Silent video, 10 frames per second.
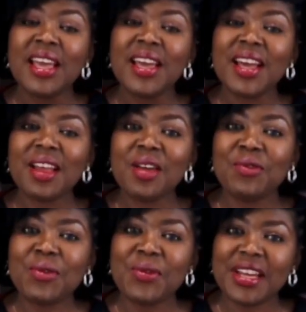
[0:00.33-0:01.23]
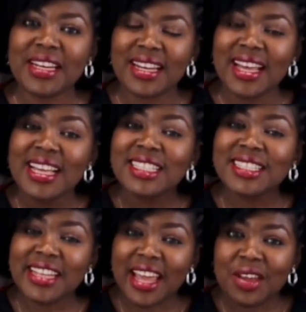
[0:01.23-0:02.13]
Hello everyone,
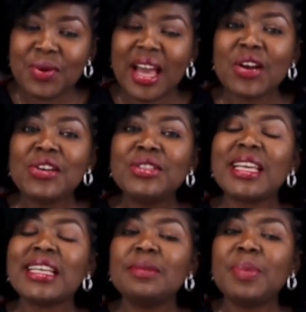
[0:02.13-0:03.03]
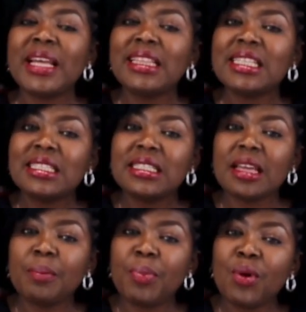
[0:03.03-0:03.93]
today we are going to explain the
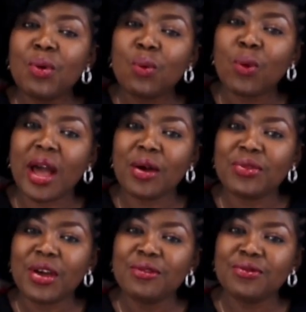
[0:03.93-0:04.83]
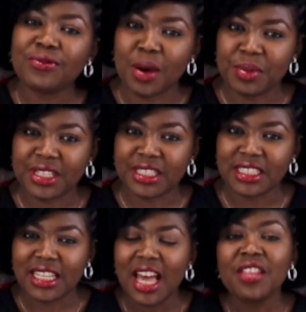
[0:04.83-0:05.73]
simple wealth formula,
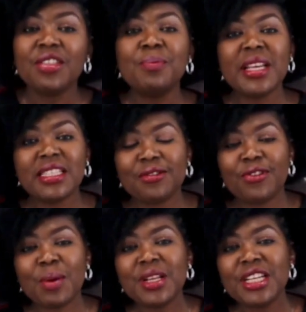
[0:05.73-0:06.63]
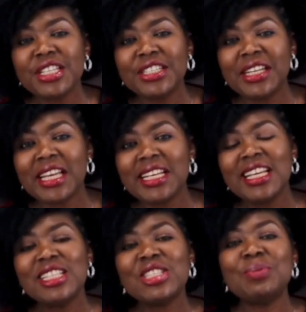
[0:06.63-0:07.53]
the basic formula you need
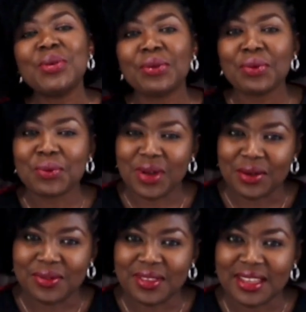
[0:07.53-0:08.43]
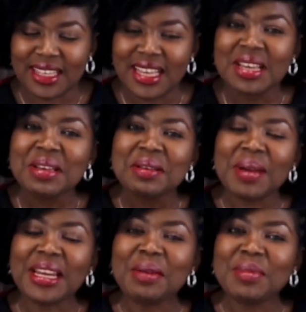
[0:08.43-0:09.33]
to build wealth.
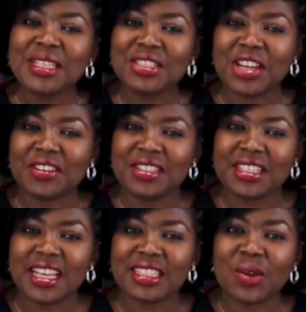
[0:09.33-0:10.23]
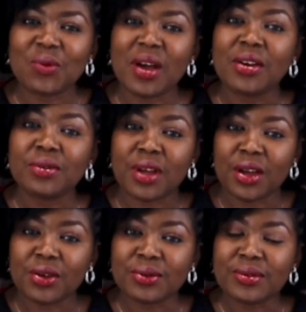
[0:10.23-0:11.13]
My name is Charity Ezenwa
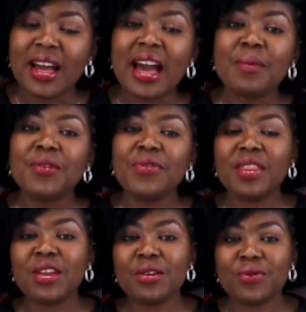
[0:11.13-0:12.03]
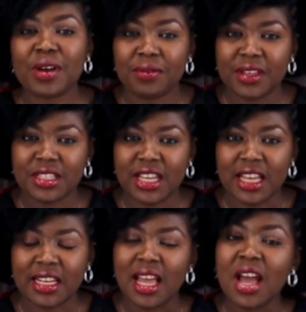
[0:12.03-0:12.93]
Onako. I'm the founder of
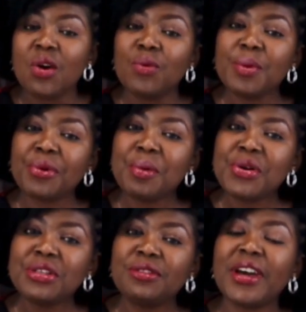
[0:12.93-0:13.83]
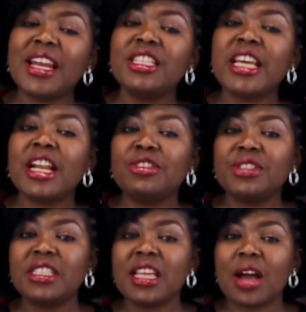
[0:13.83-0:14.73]
WealthyGen. We promote financial
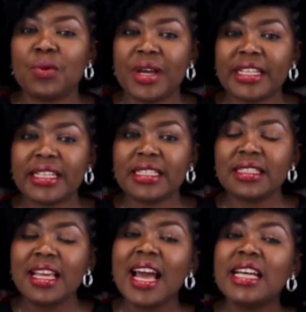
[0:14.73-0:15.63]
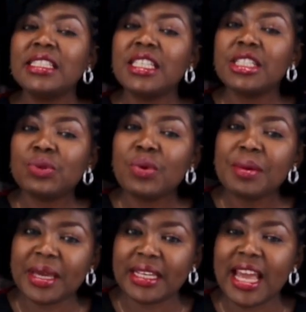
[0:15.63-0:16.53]
literacy awareness and teach
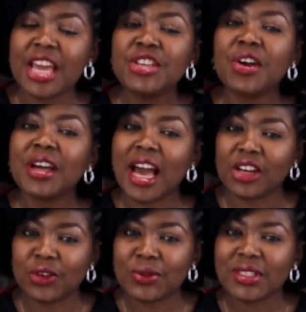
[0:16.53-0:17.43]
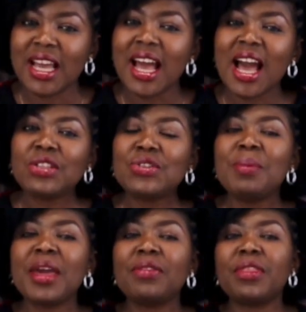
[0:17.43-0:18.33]
women and young adults how to
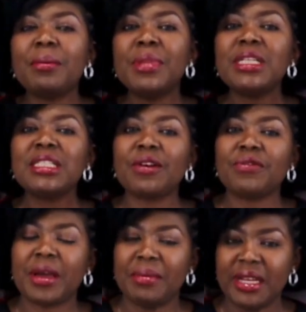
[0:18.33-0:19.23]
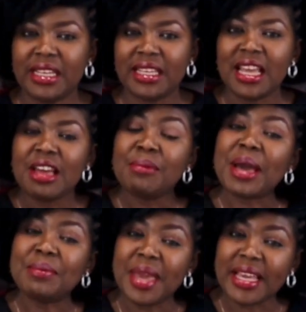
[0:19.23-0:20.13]
make the most of their money
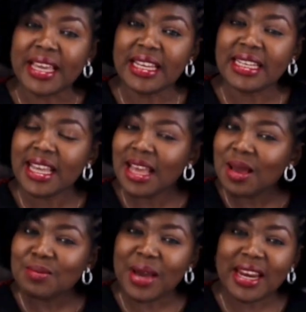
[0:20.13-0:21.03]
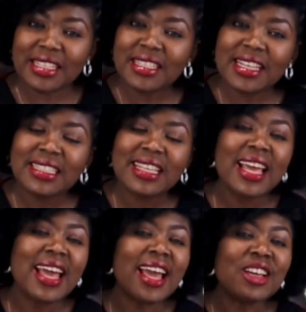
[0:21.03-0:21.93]
by making, managing it,
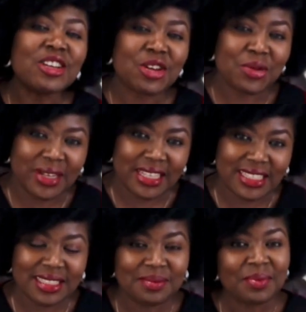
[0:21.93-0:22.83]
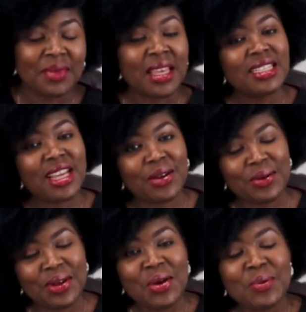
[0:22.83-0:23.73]
and growing it.
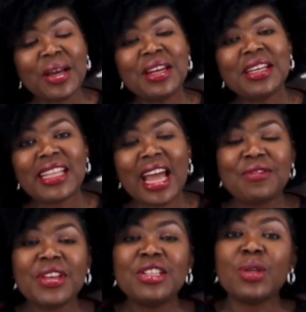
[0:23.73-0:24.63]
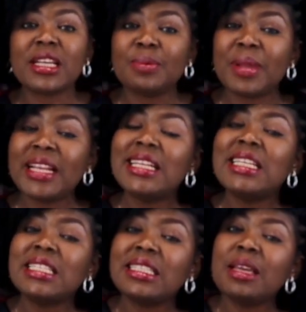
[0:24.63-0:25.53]
So, we are going to dive into explaining
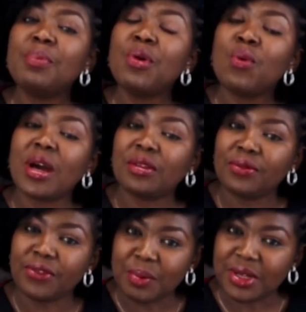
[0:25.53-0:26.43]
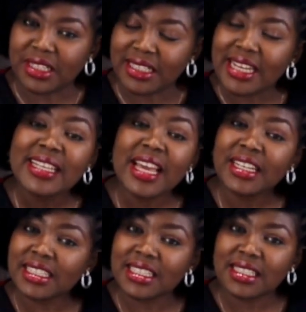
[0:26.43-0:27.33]
the simple wealth formula. And here
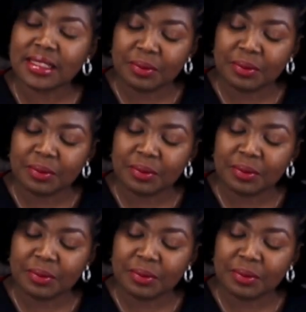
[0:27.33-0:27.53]
it is.